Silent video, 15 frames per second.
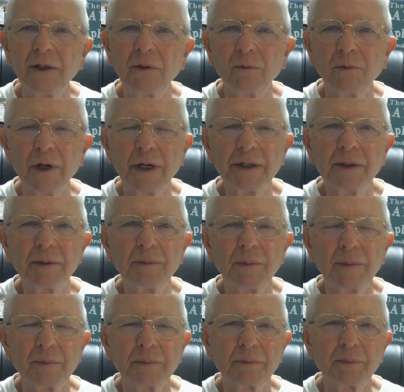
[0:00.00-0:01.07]
one
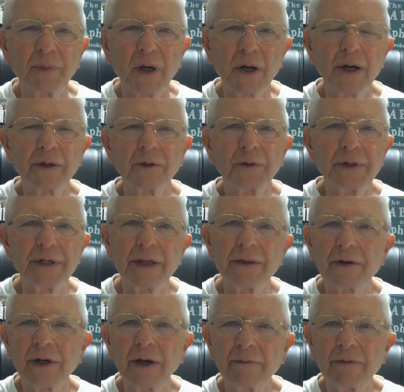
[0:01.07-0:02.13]
part or
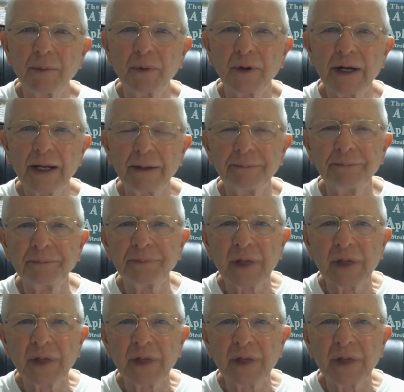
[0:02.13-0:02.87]
another of the brain.